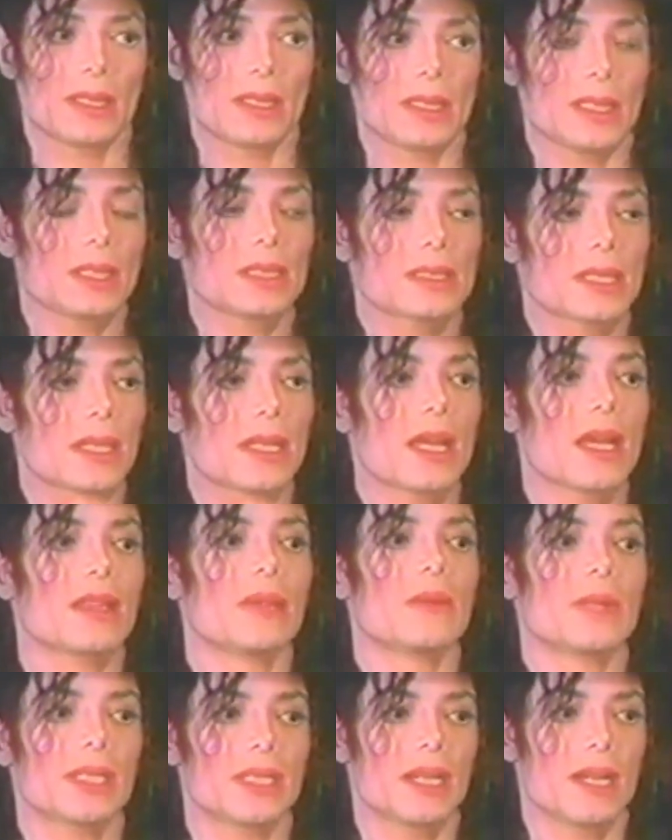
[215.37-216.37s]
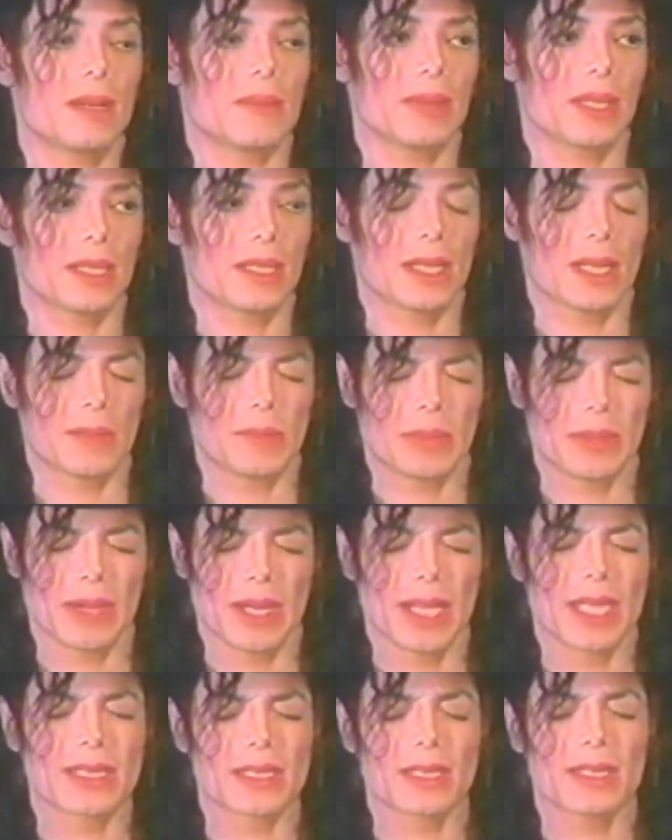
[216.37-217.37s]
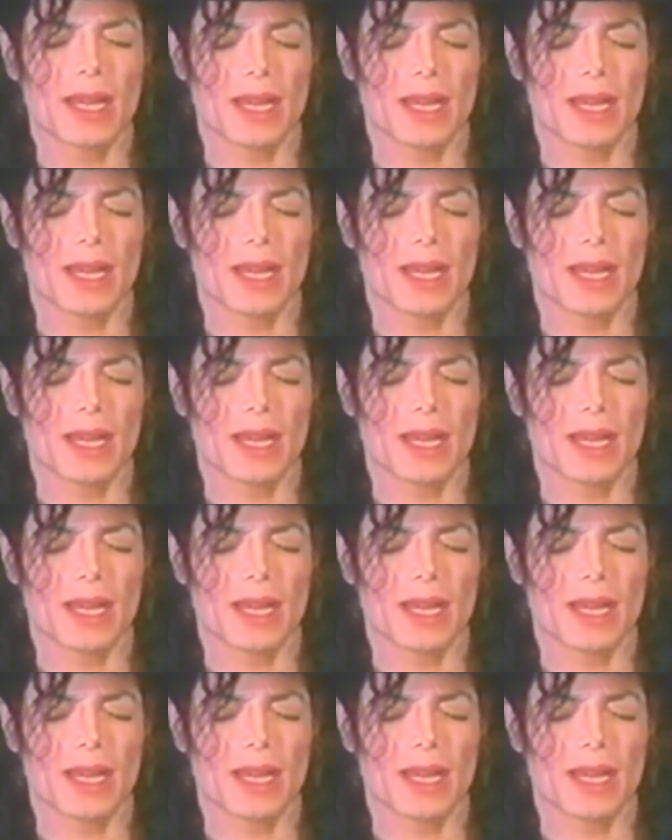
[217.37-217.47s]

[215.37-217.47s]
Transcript: It's another one coming, and I pray it's